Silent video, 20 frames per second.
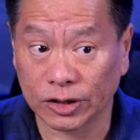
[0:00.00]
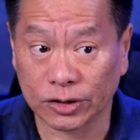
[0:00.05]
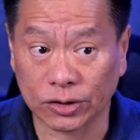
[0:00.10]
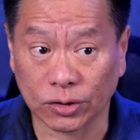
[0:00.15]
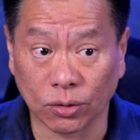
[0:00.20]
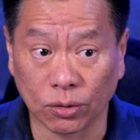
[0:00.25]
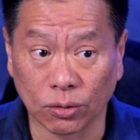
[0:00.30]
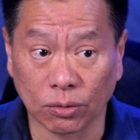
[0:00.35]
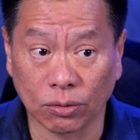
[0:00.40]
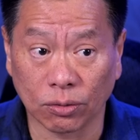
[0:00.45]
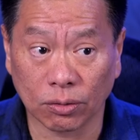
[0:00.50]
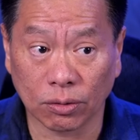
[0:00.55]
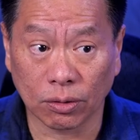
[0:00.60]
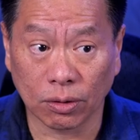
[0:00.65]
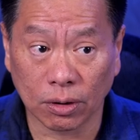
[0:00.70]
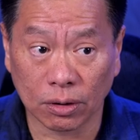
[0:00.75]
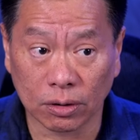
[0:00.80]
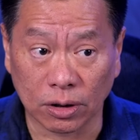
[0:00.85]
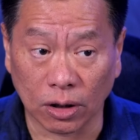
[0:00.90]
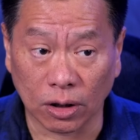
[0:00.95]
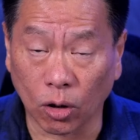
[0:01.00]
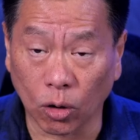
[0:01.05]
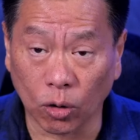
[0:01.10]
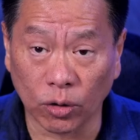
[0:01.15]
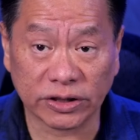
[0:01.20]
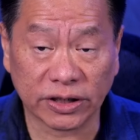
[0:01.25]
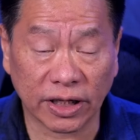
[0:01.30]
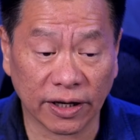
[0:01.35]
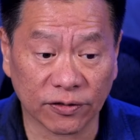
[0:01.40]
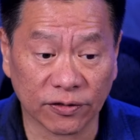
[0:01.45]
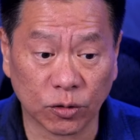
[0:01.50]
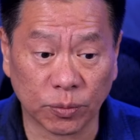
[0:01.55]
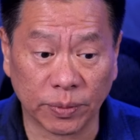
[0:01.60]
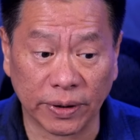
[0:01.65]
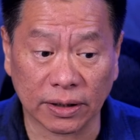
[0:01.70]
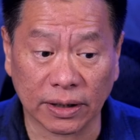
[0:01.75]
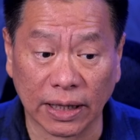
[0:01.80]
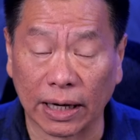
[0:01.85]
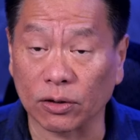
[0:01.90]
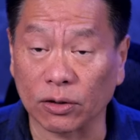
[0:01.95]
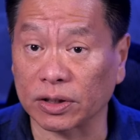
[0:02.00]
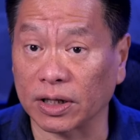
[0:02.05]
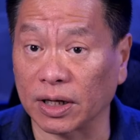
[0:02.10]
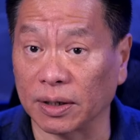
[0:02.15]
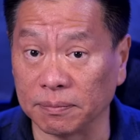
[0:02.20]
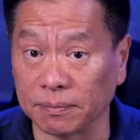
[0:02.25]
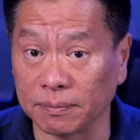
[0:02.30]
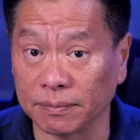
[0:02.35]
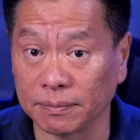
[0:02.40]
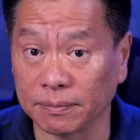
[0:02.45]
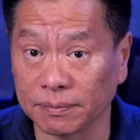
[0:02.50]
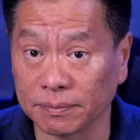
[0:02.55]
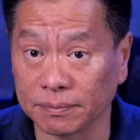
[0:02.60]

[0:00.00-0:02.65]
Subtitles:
So there always have to be an outcome.